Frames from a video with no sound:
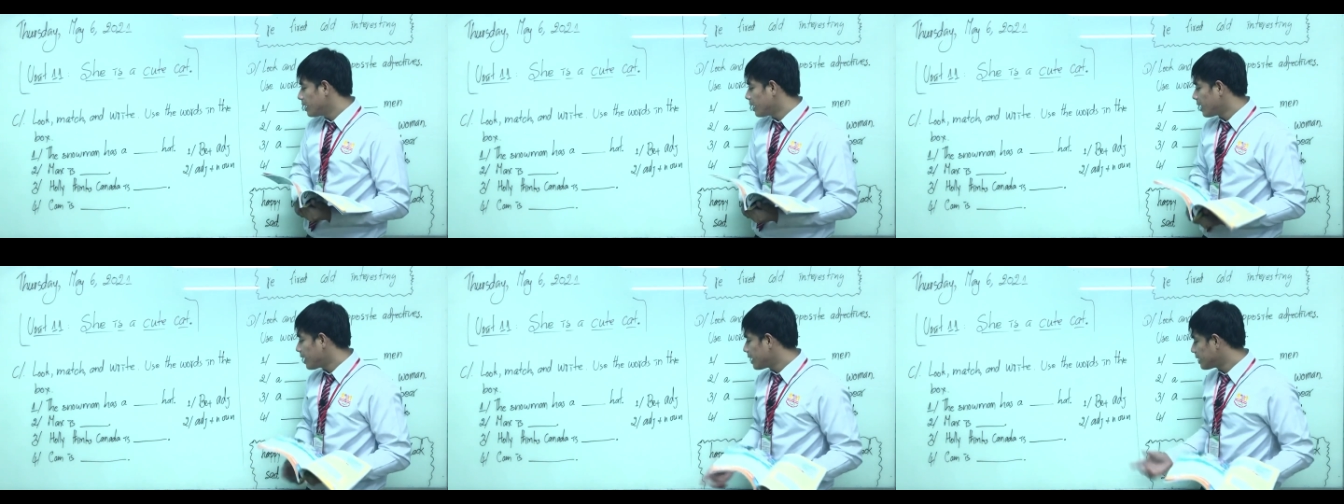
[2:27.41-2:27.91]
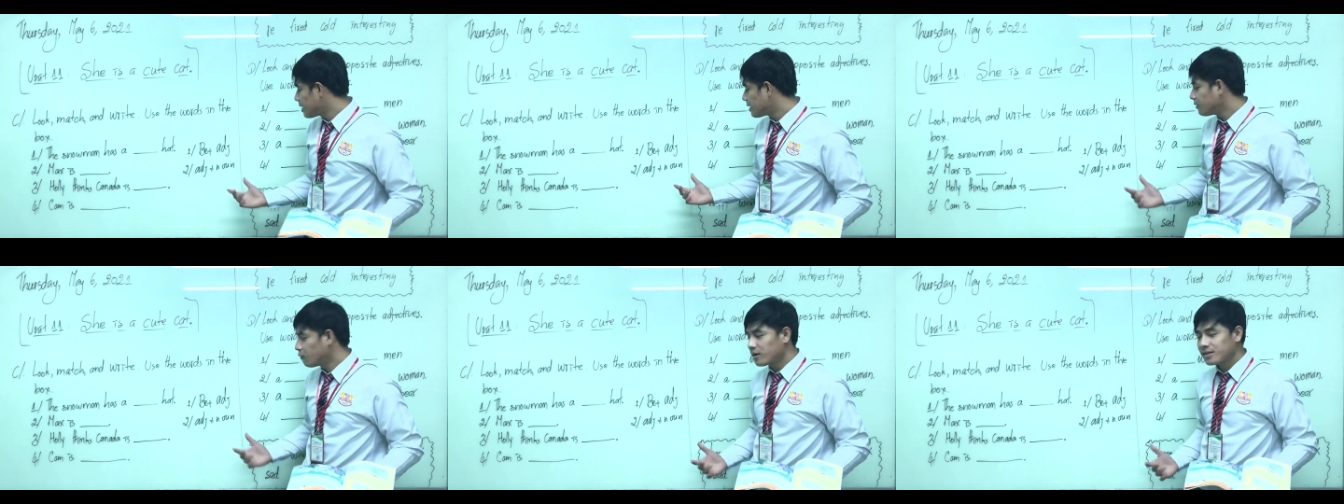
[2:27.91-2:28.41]

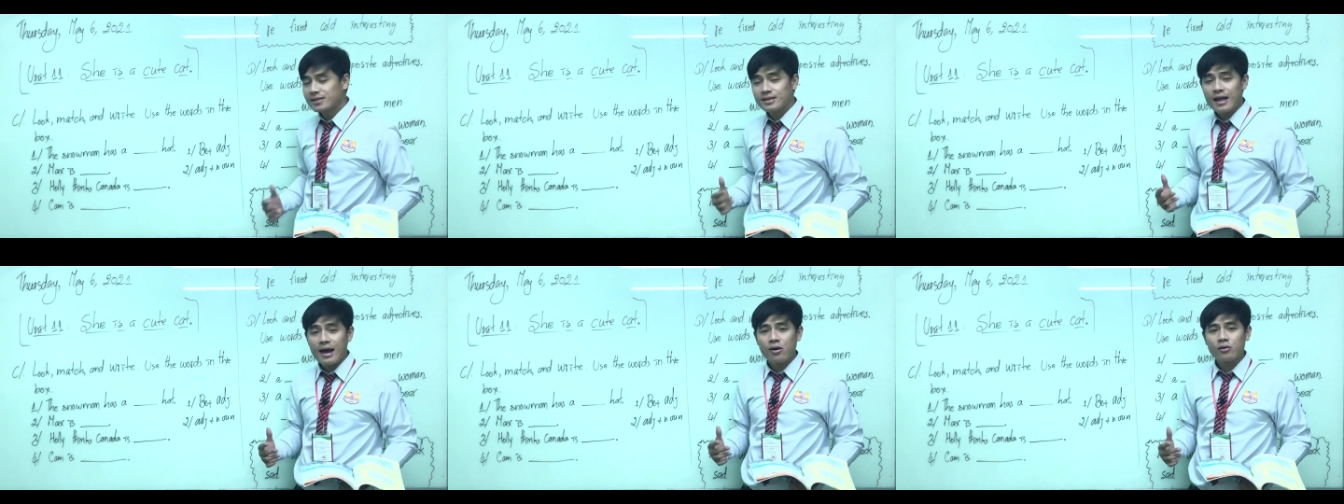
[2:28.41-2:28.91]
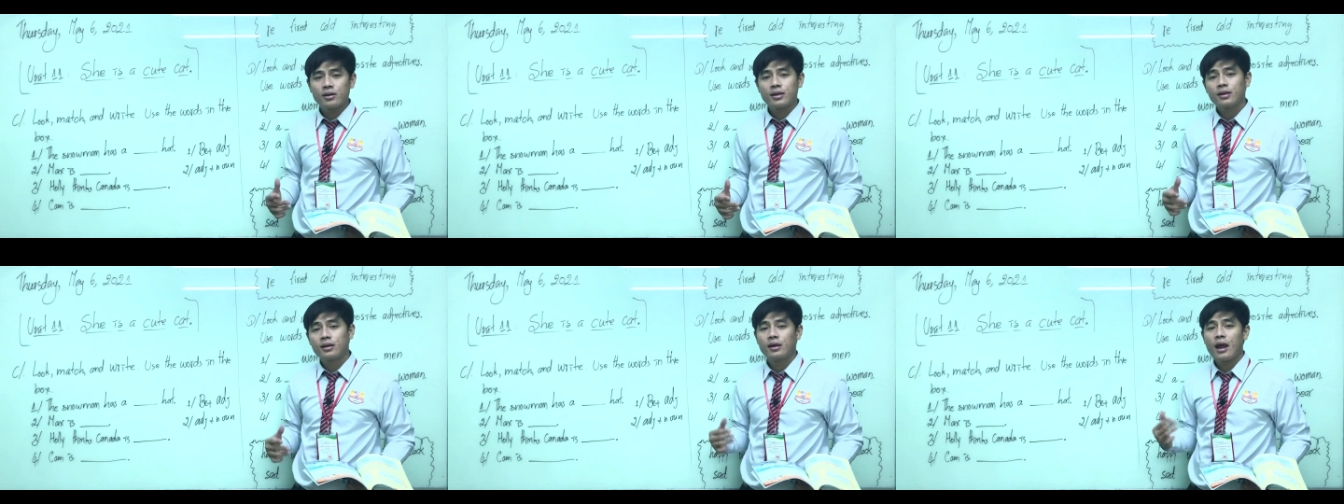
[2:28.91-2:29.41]
And what is noun?